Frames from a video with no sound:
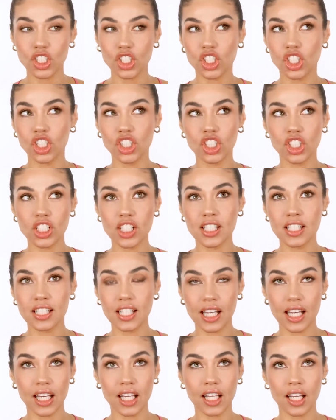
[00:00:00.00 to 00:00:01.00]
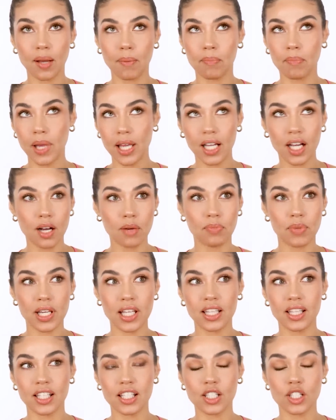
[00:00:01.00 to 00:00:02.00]
She just did makeup
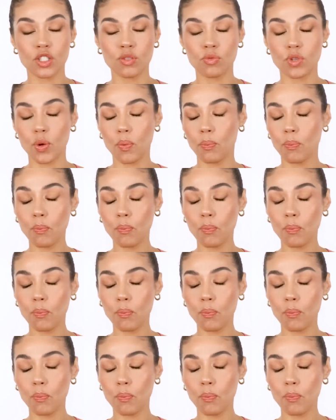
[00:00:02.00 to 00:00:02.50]
in this